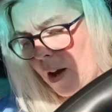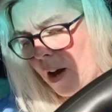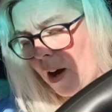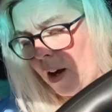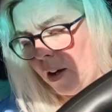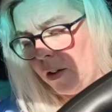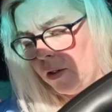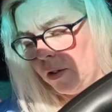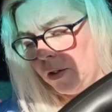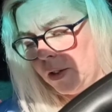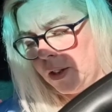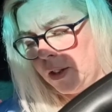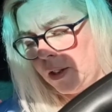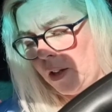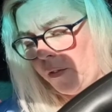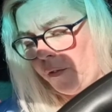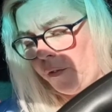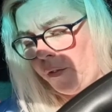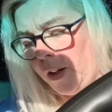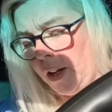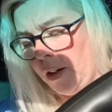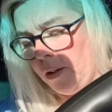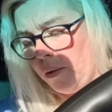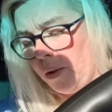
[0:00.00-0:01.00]
I also
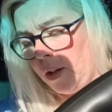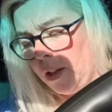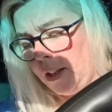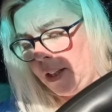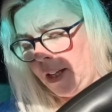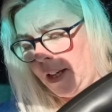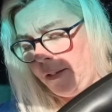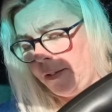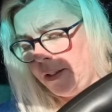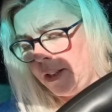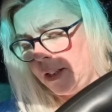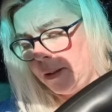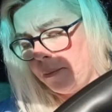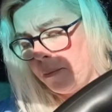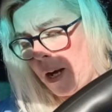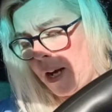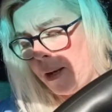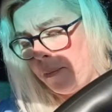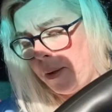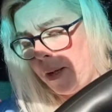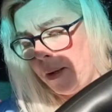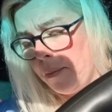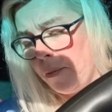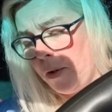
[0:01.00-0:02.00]
feel what gifts
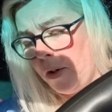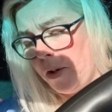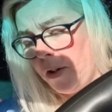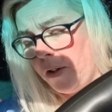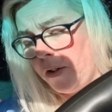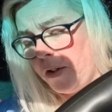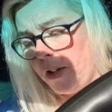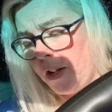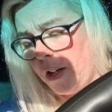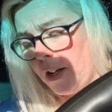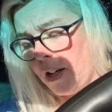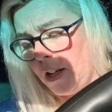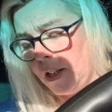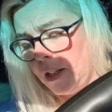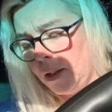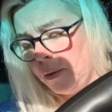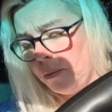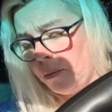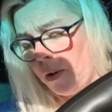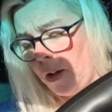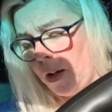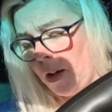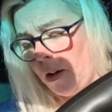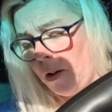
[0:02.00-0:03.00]
may be emerging as
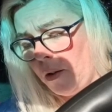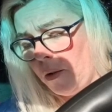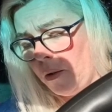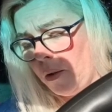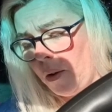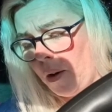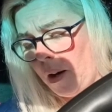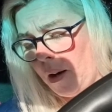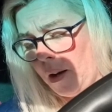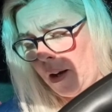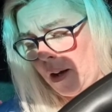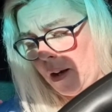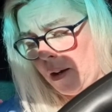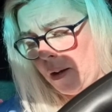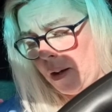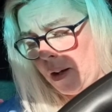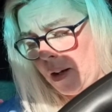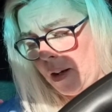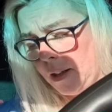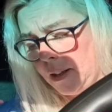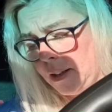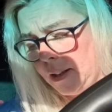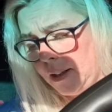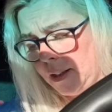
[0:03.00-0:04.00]
well.
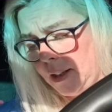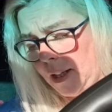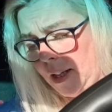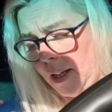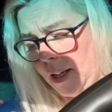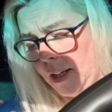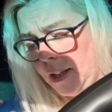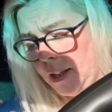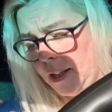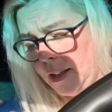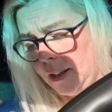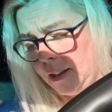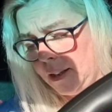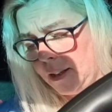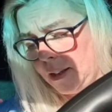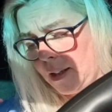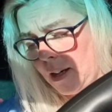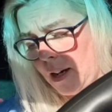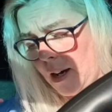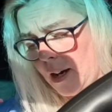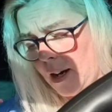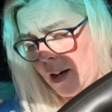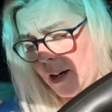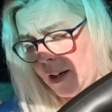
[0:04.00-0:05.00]
I see in this
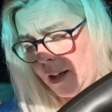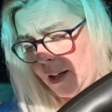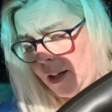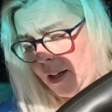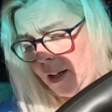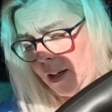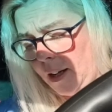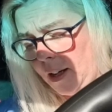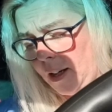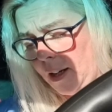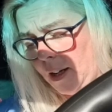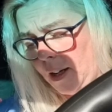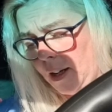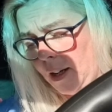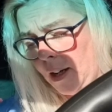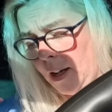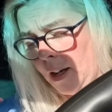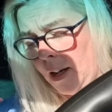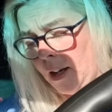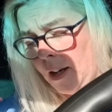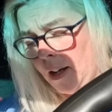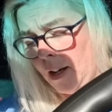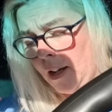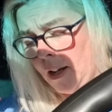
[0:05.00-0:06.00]
card here,
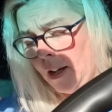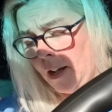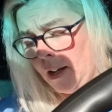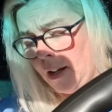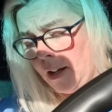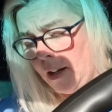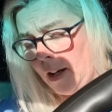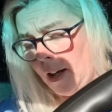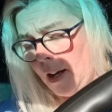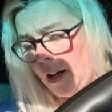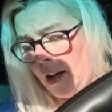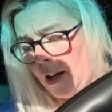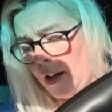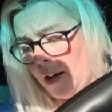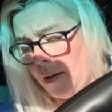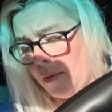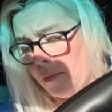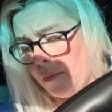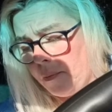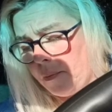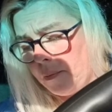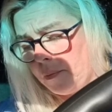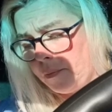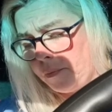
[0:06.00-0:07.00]

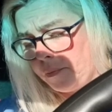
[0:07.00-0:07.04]
I